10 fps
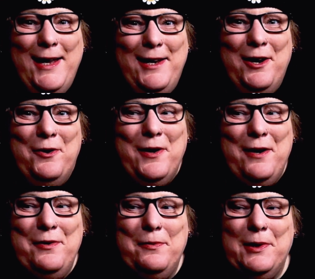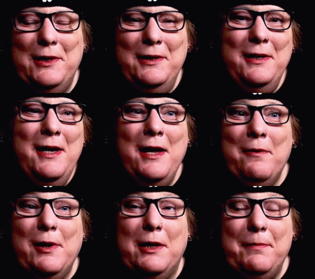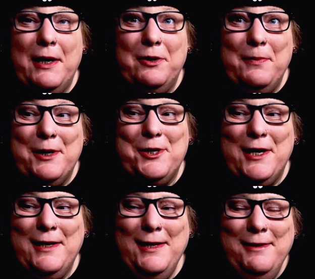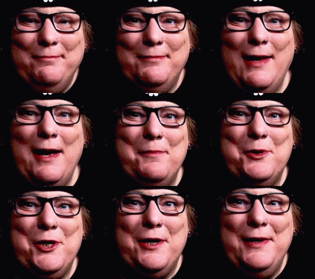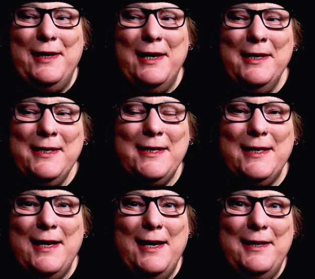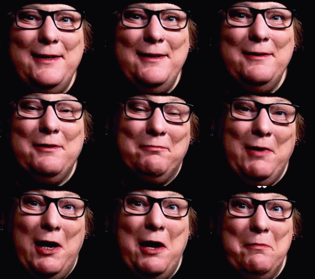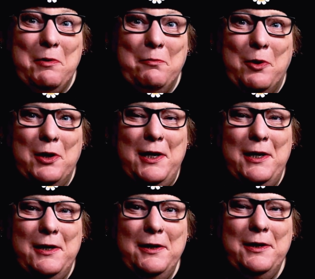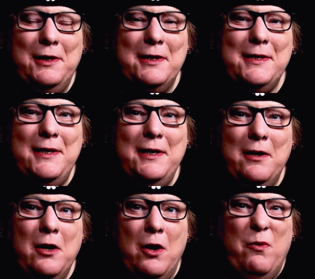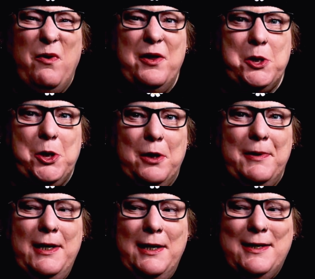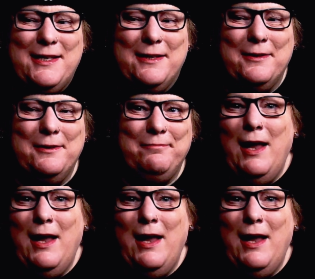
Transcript: Hello everyone, welcome back to my channel. I'm JerryLass and I'm mocking idiocy with a German accent.